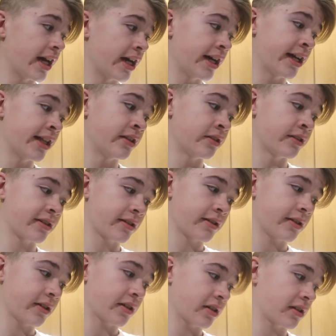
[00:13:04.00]
And
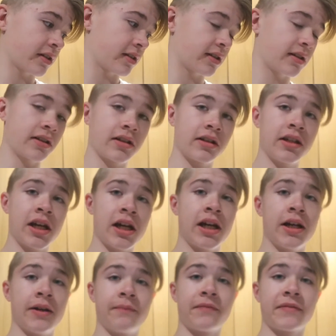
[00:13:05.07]

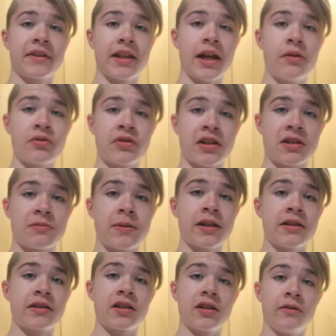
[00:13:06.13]
yeah, that was
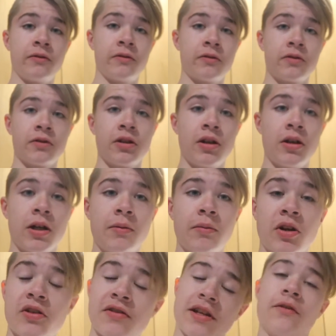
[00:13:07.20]
expensive,
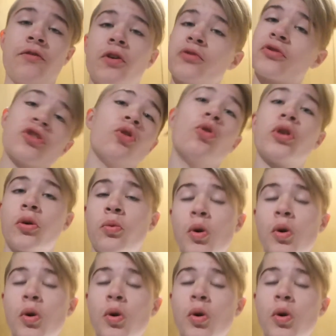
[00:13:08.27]
because if I was to order